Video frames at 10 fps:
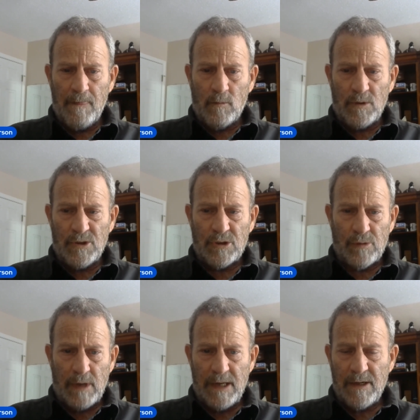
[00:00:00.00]
which
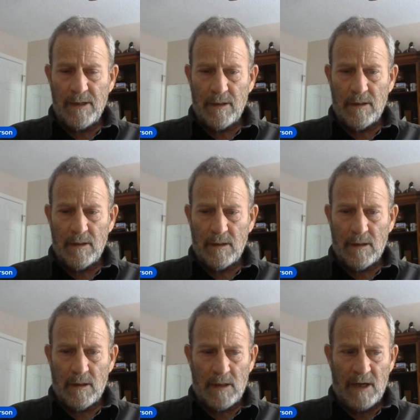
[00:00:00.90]
created a,
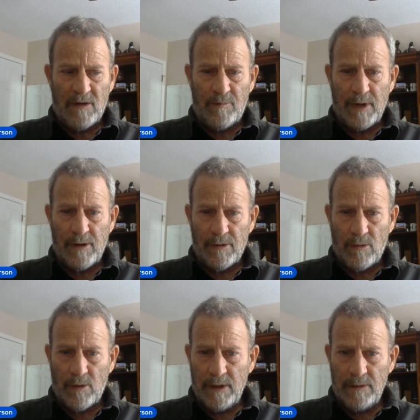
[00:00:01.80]
a, a lot of
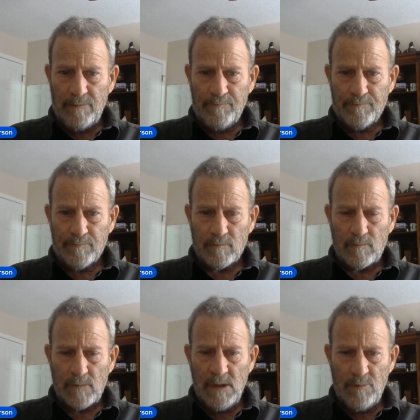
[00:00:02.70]
paranoia
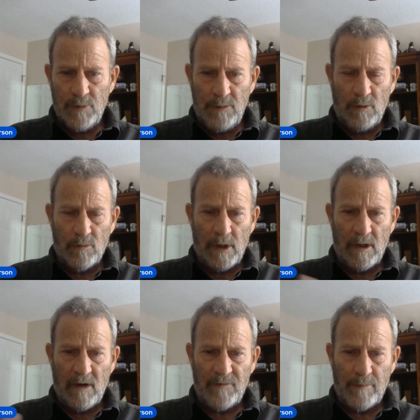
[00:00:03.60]
in people right
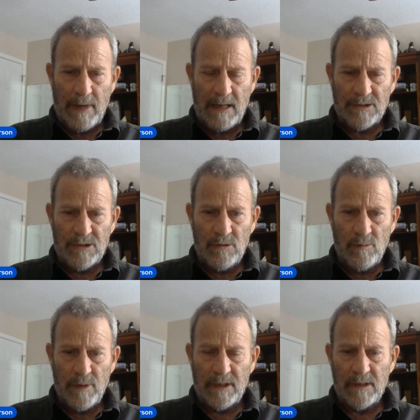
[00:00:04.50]
off the bat too,
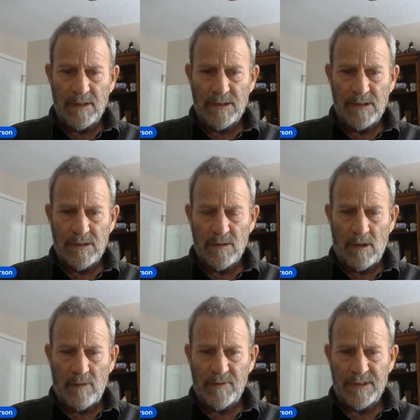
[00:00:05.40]
because
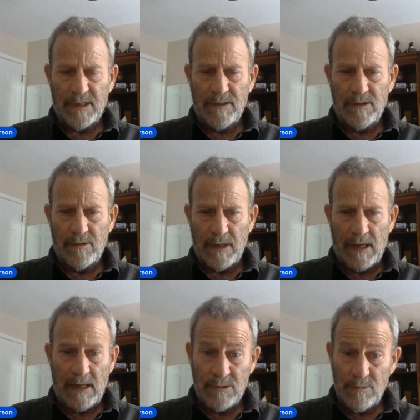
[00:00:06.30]
all of a sudden you're at
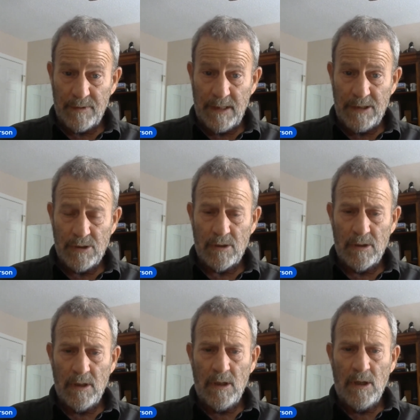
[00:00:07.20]
odds with nature.
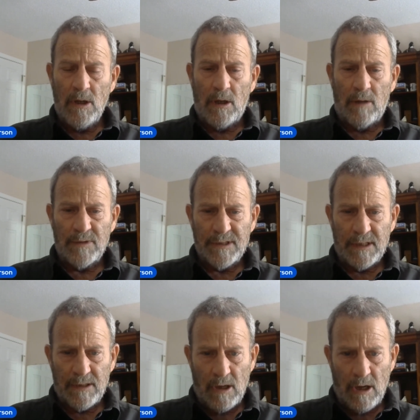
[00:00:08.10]
All of a
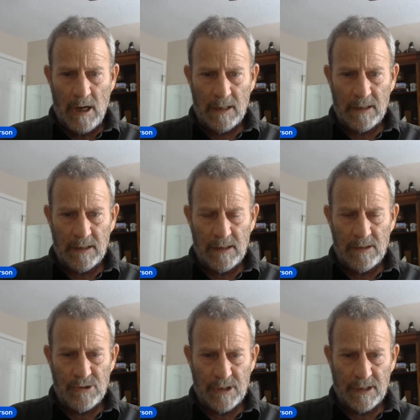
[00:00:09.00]
sudden, a hawk can get your
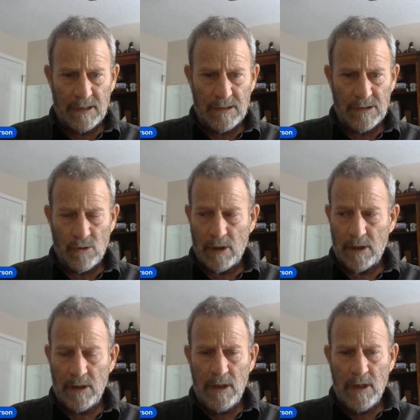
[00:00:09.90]
chickens, or a
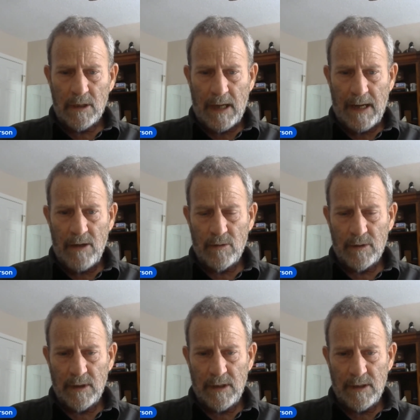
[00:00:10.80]
coyote can get